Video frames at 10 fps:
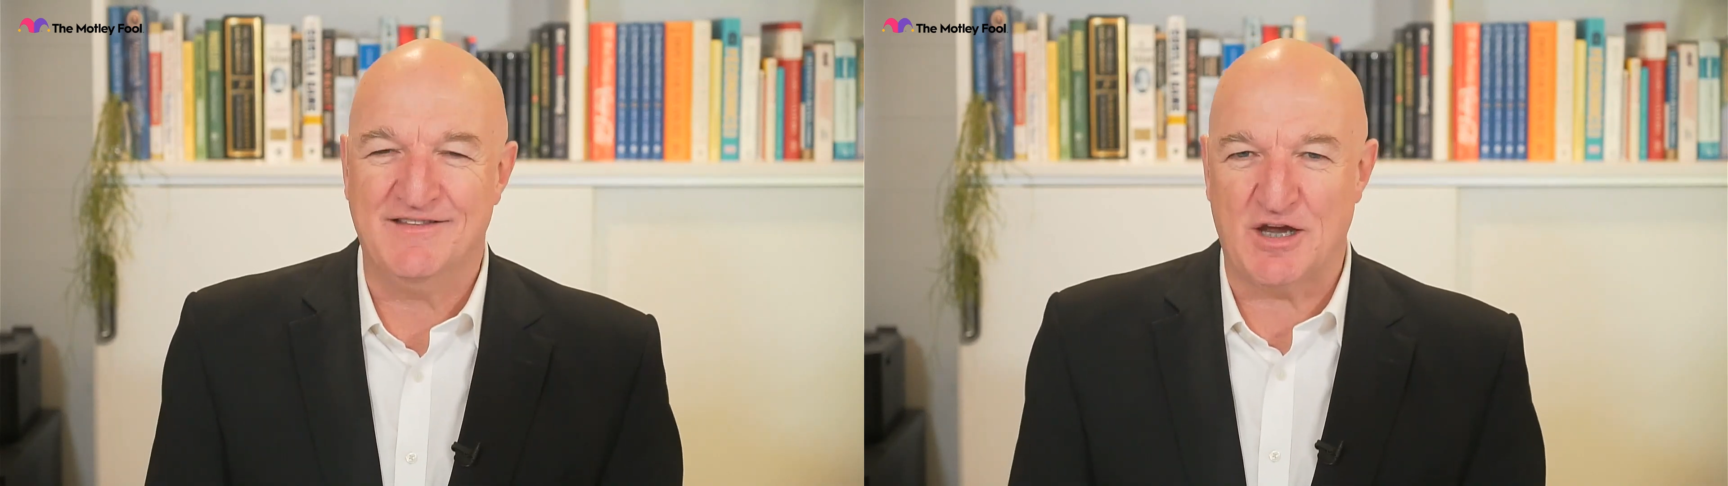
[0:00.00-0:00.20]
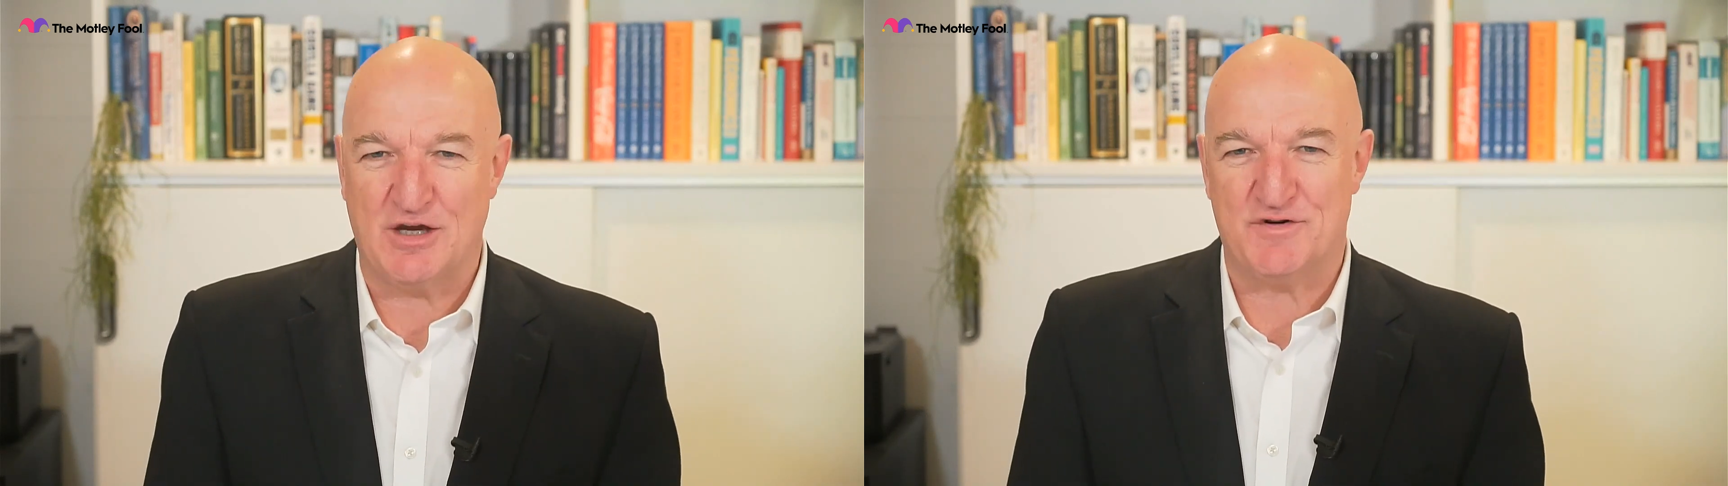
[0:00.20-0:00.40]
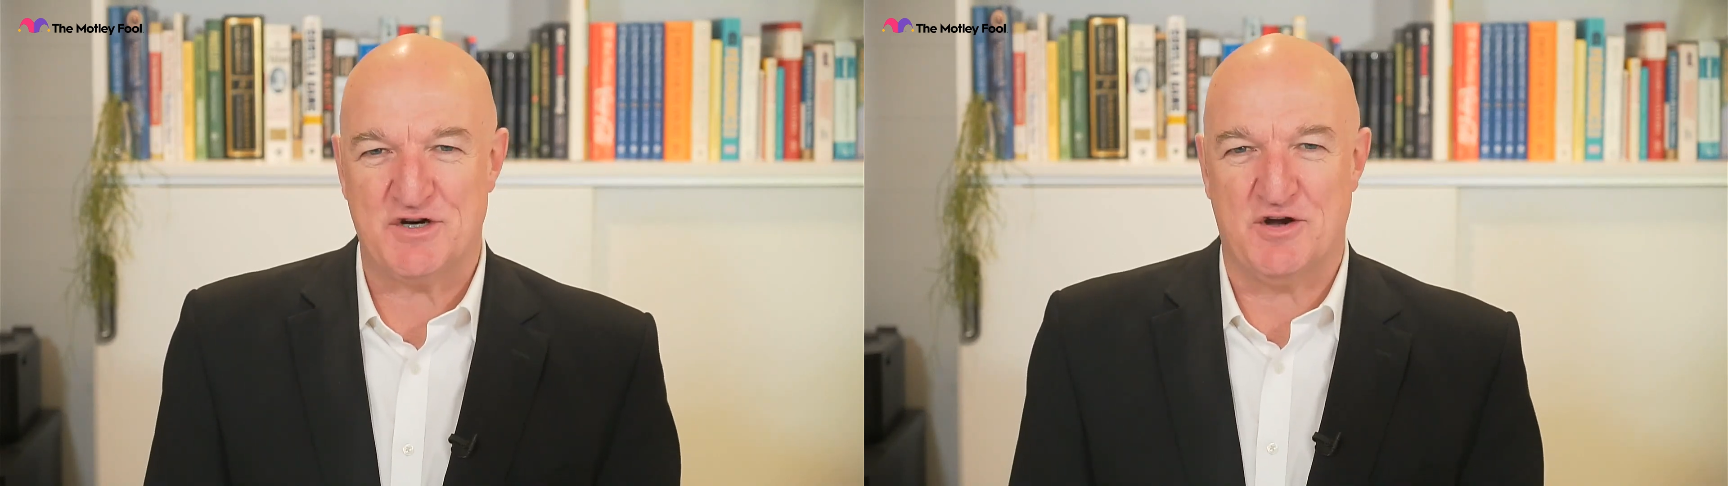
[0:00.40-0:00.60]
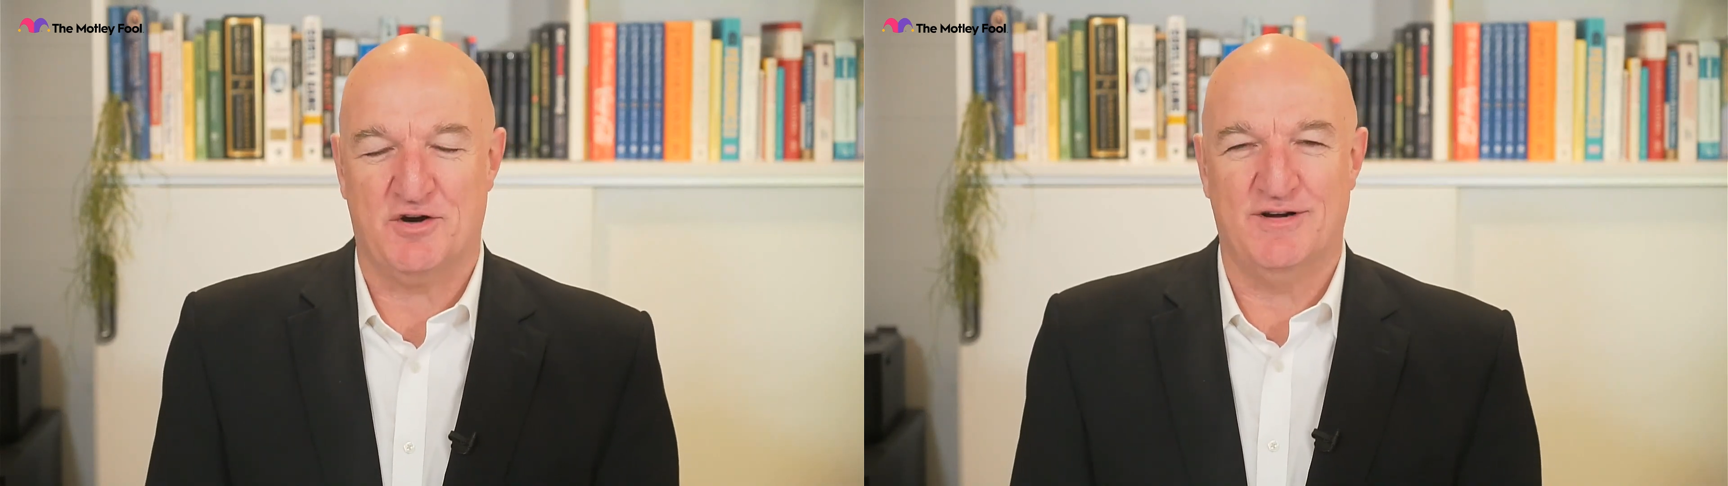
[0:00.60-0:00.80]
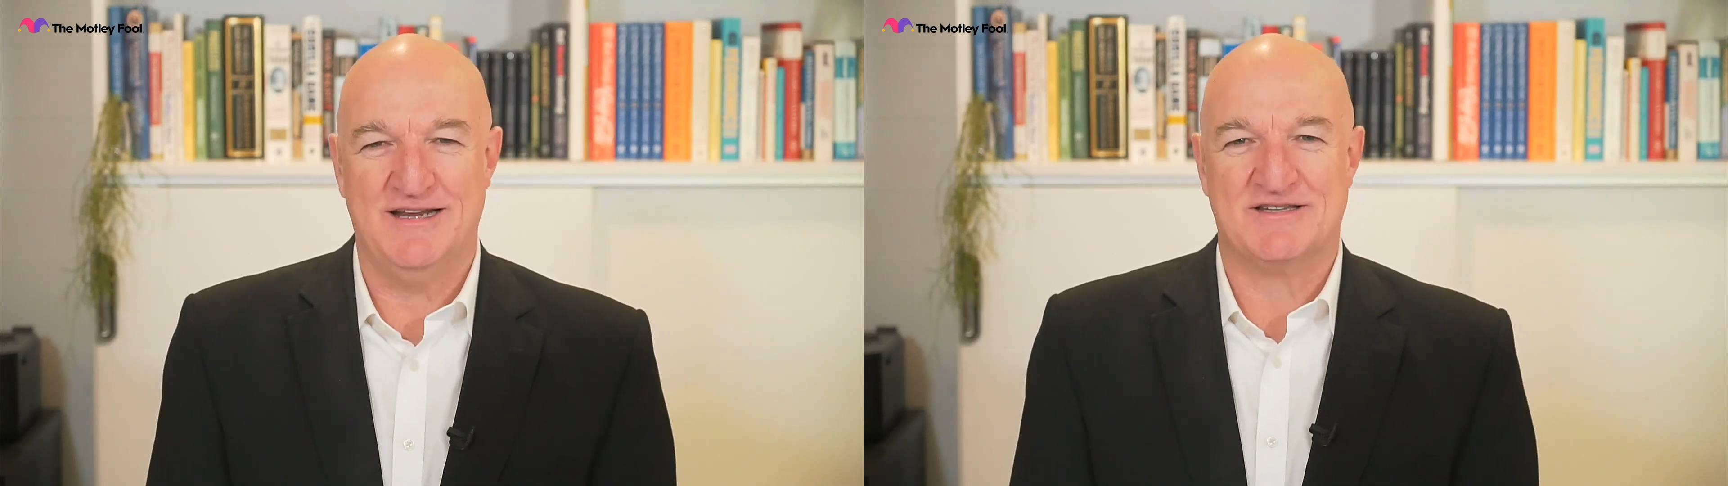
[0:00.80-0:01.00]
Thank you for sharing
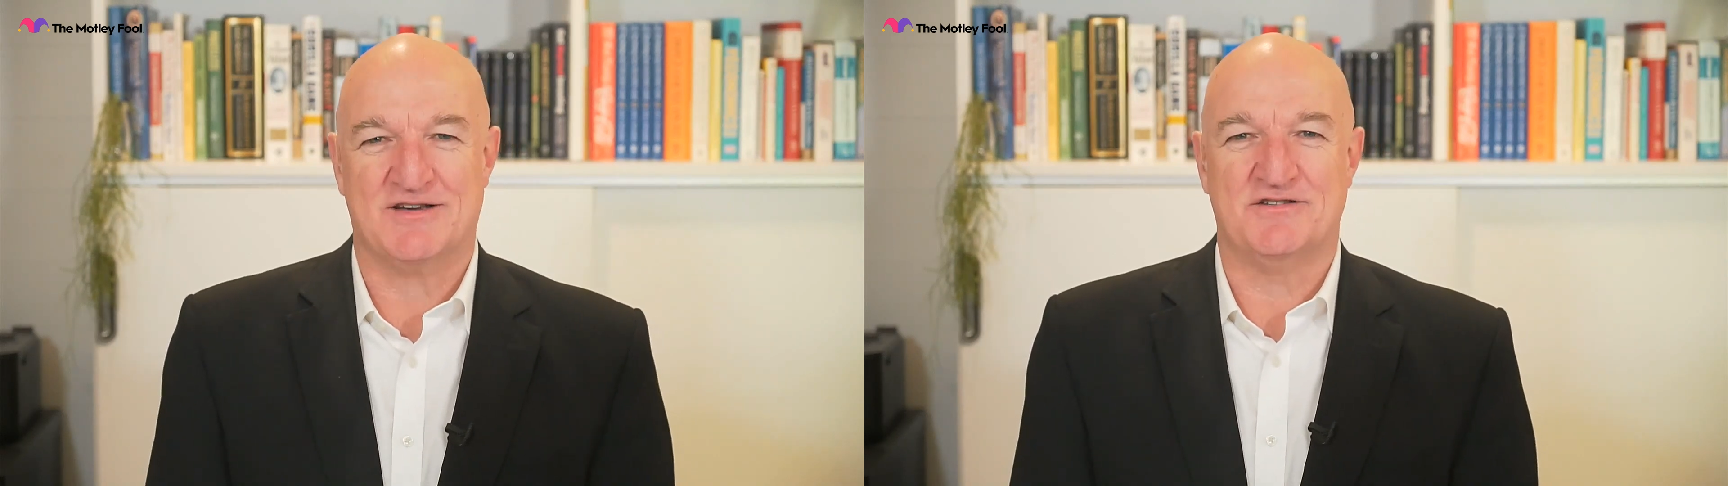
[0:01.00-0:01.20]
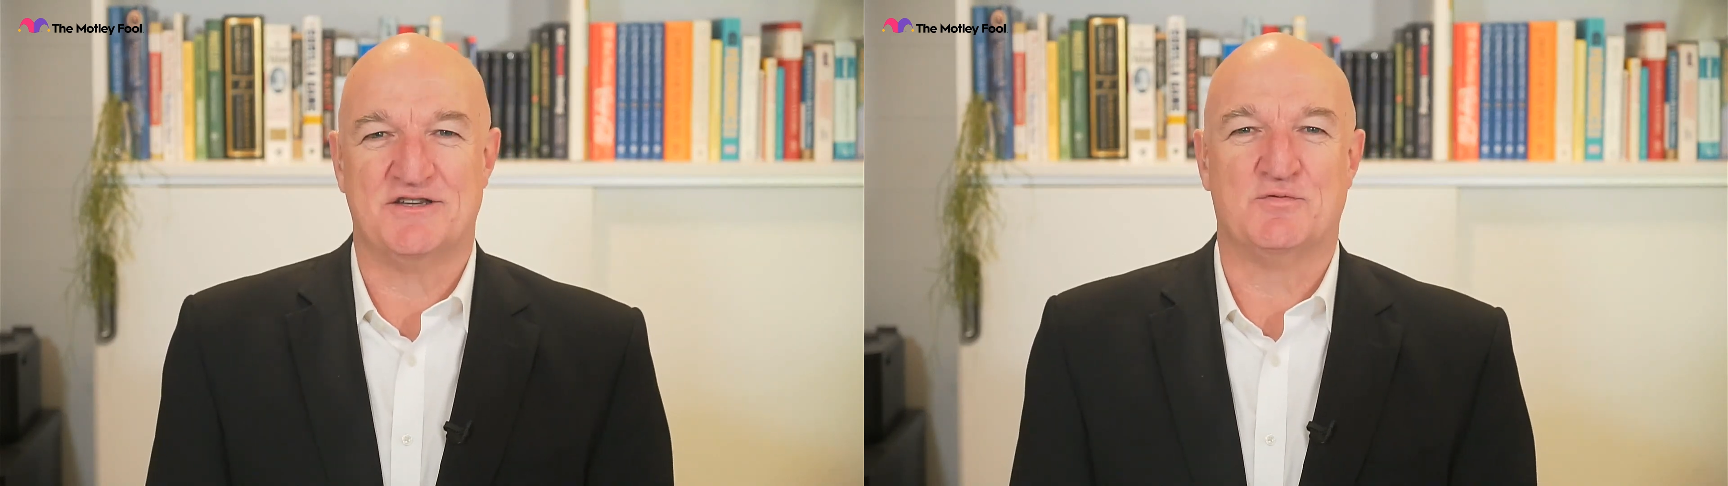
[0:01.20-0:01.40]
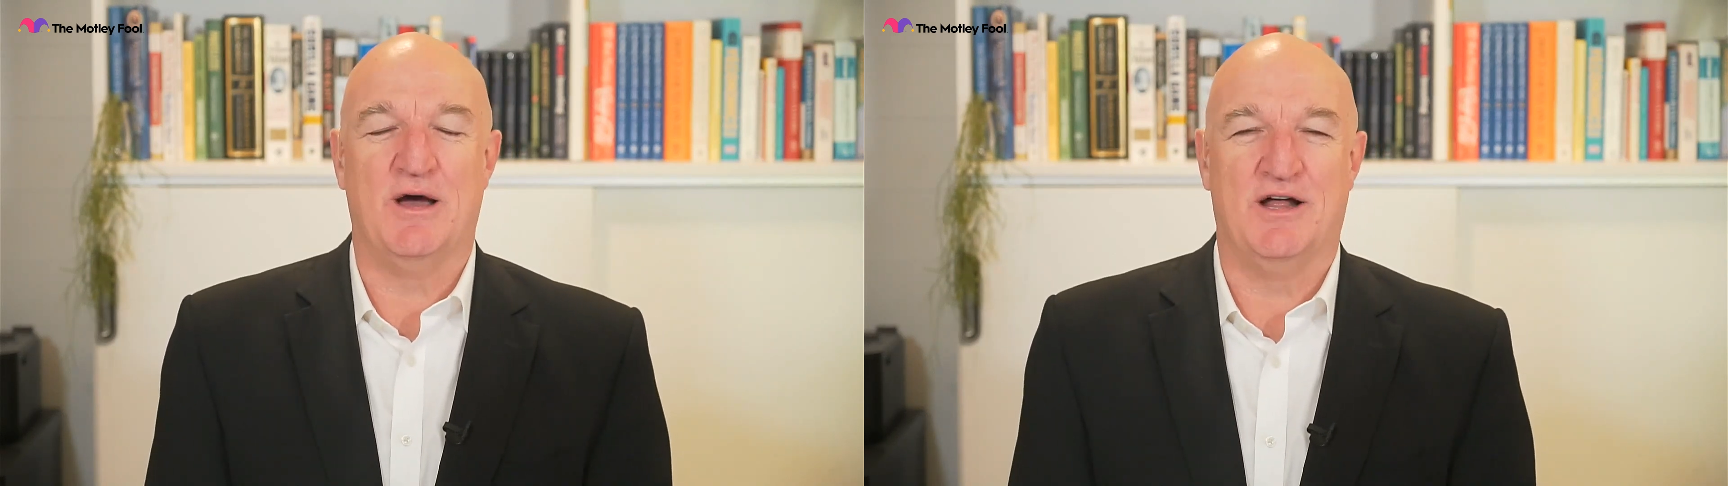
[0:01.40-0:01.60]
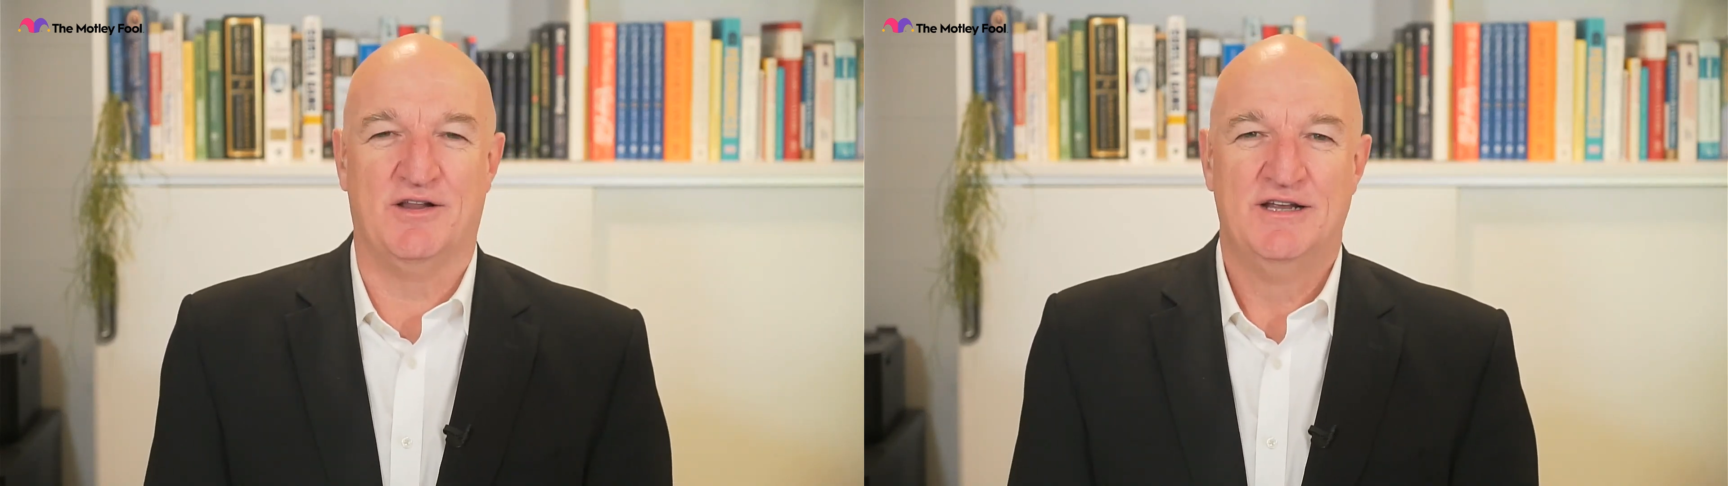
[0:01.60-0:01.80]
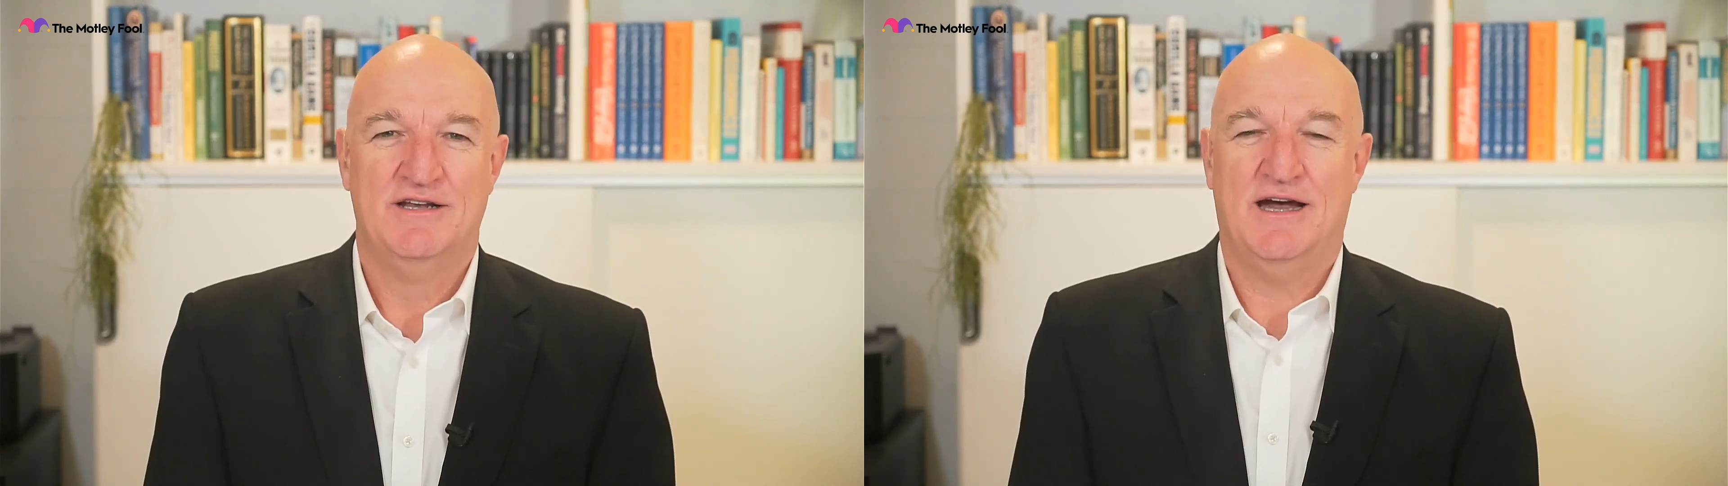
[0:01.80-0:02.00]
your insights as well.